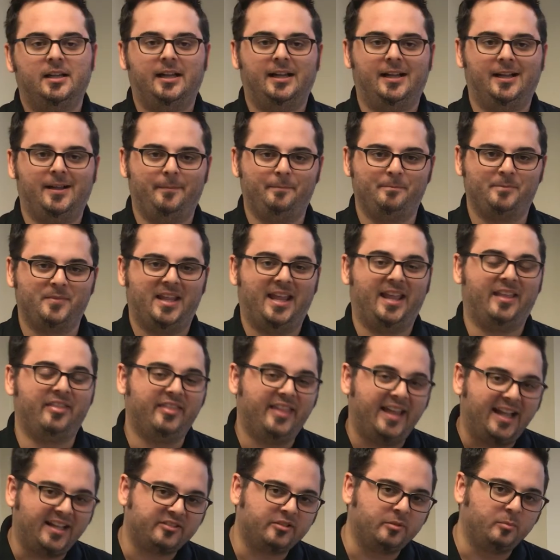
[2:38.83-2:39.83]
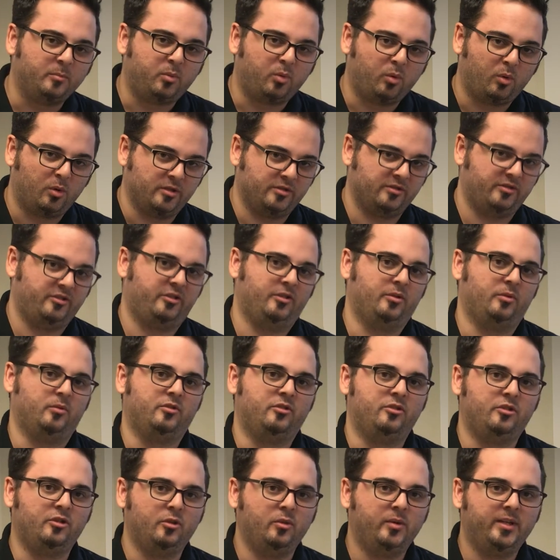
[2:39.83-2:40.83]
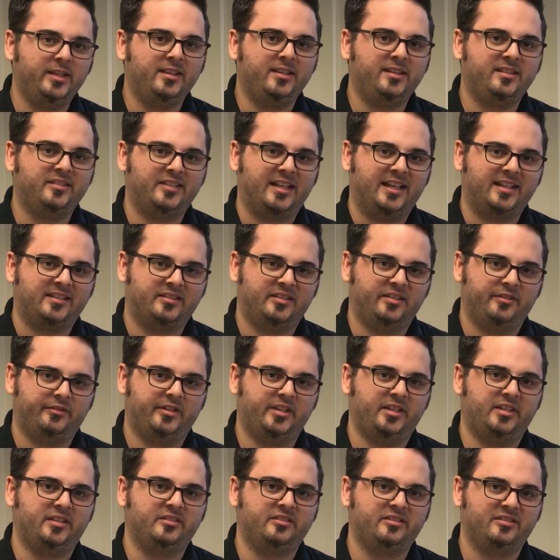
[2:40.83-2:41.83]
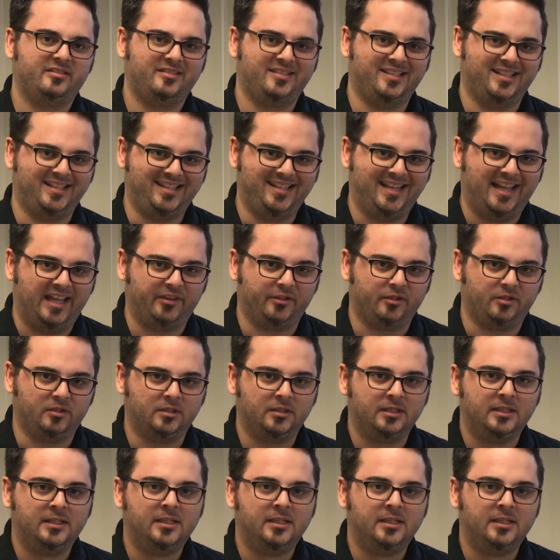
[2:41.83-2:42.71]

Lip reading: And that's important too, doing these activities together.